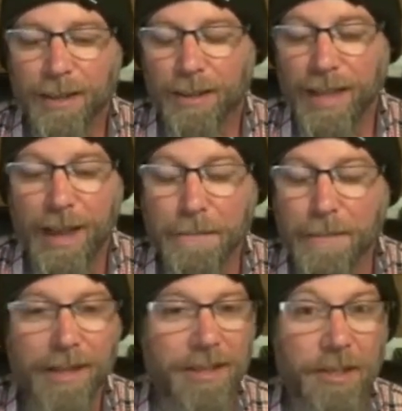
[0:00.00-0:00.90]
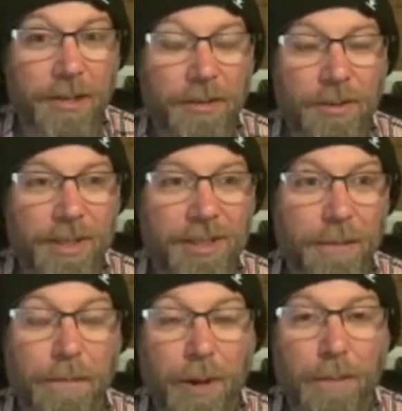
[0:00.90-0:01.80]
that
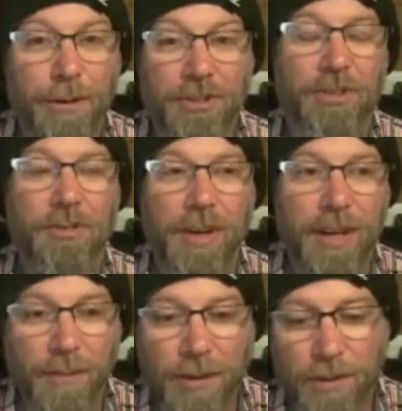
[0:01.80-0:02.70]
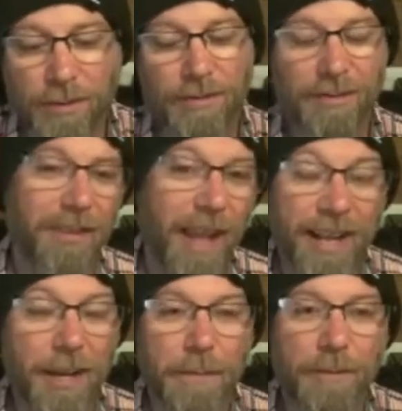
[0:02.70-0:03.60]
militaristic approach to training, where you're
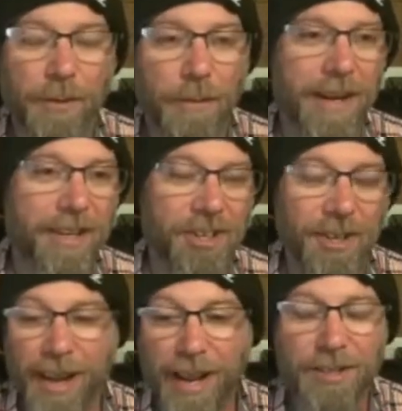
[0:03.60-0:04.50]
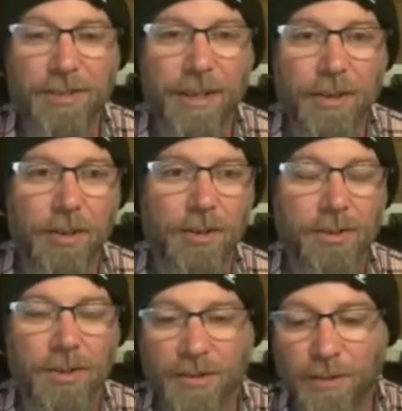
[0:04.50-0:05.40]
lining up in formation, answering in
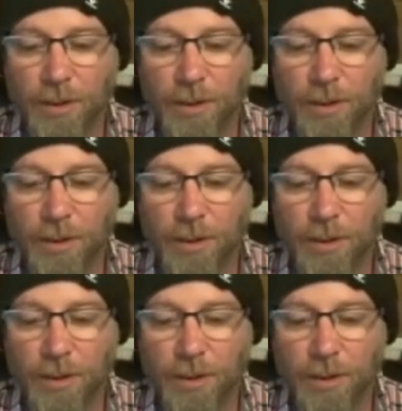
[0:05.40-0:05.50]
unison.